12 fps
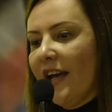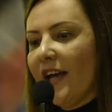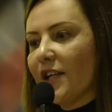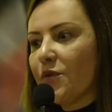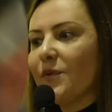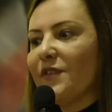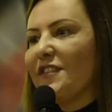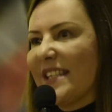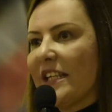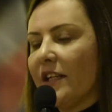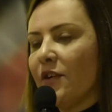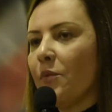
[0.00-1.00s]
as we've
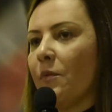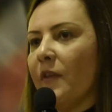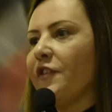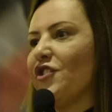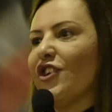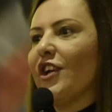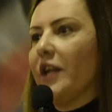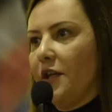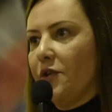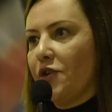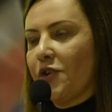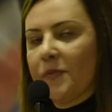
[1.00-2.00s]
seen with
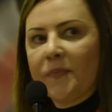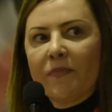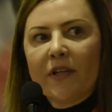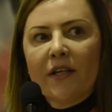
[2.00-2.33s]
GNH.